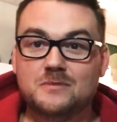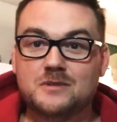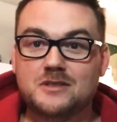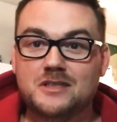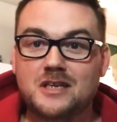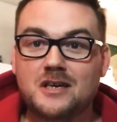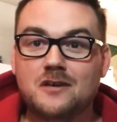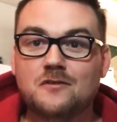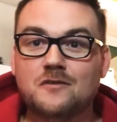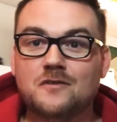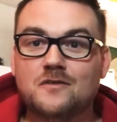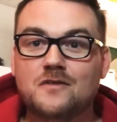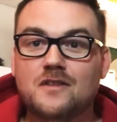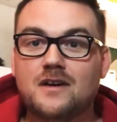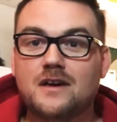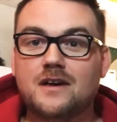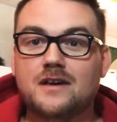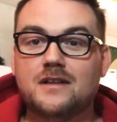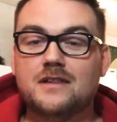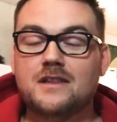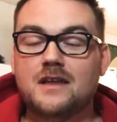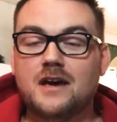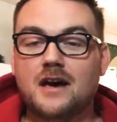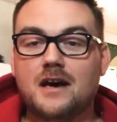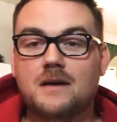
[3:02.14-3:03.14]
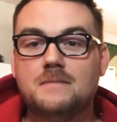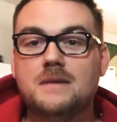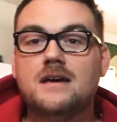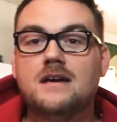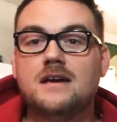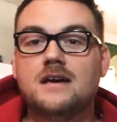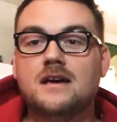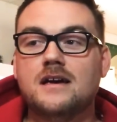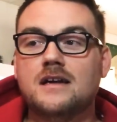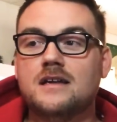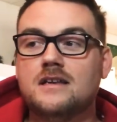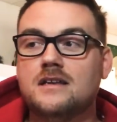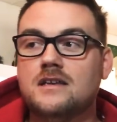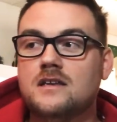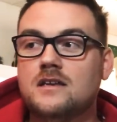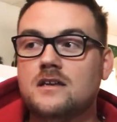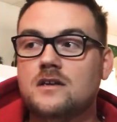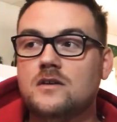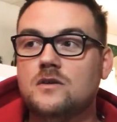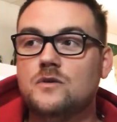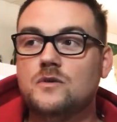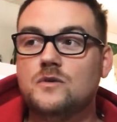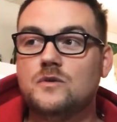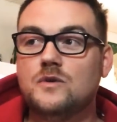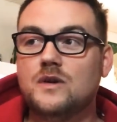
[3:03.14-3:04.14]
himself that I met, and
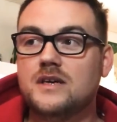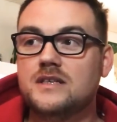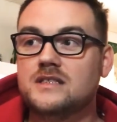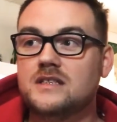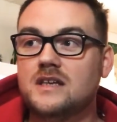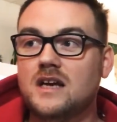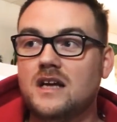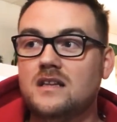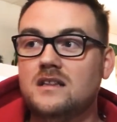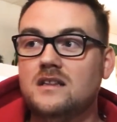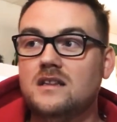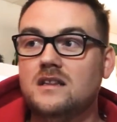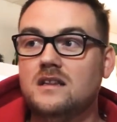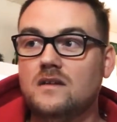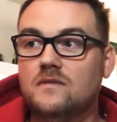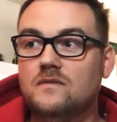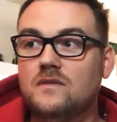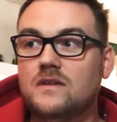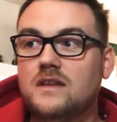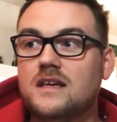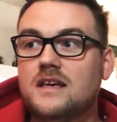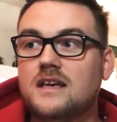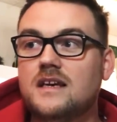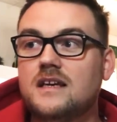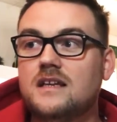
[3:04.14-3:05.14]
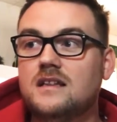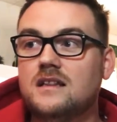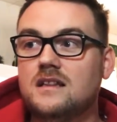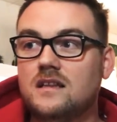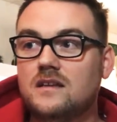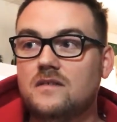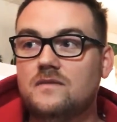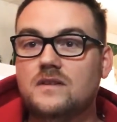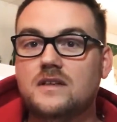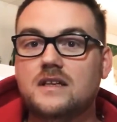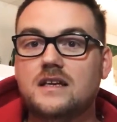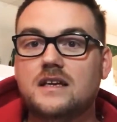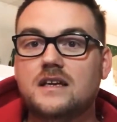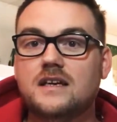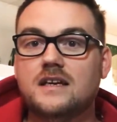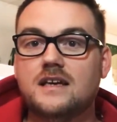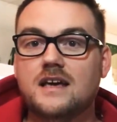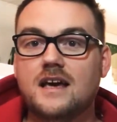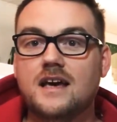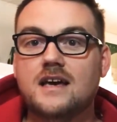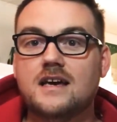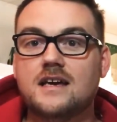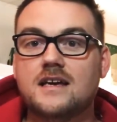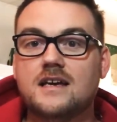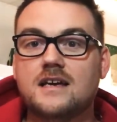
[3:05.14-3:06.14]
who is a lovely
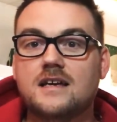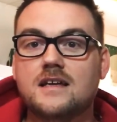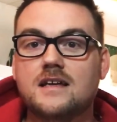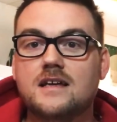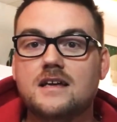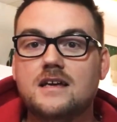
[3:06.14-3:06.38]
guy.